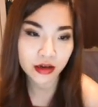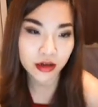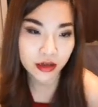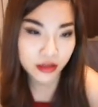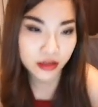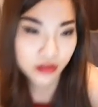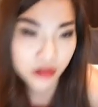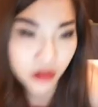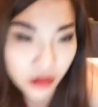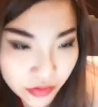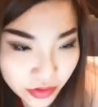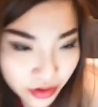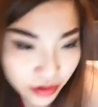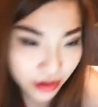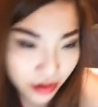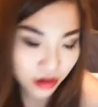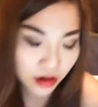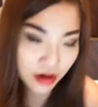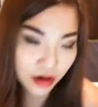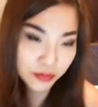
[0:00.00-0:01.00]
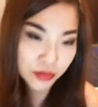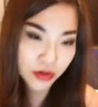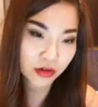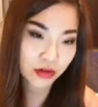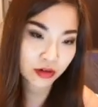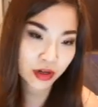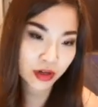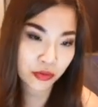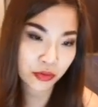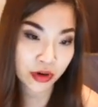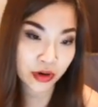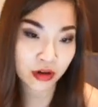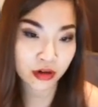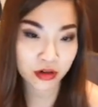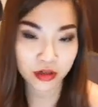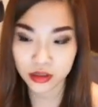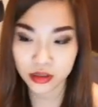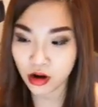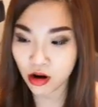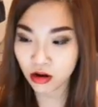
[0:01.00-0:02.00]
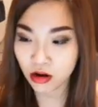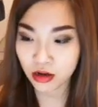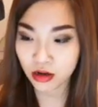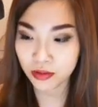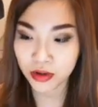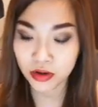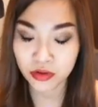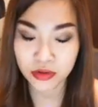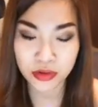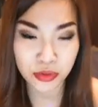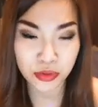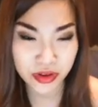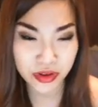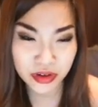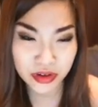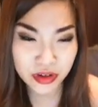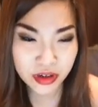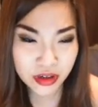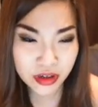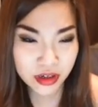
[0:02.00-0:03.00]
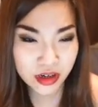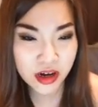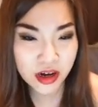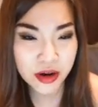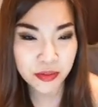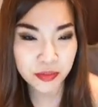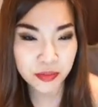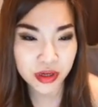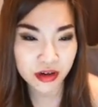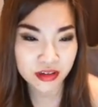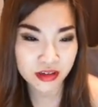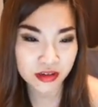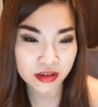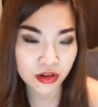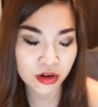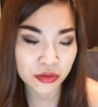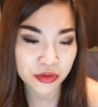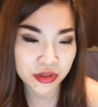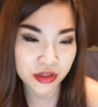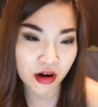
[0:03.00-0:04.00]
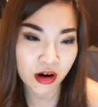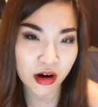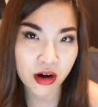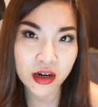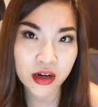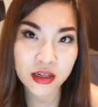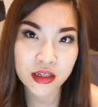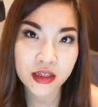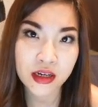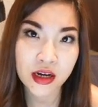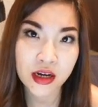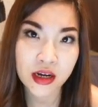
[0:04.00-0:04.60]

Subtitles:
it's not very common that we're gonna talk about the weather because it's always hot,